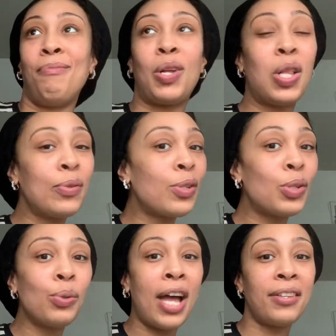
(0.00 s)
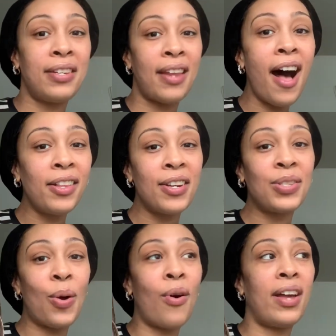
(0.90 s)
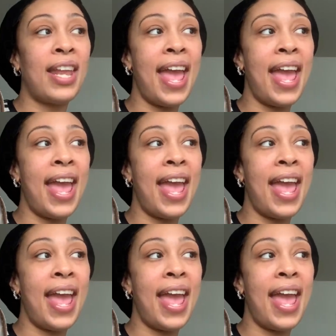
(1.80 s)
close to $2,000 on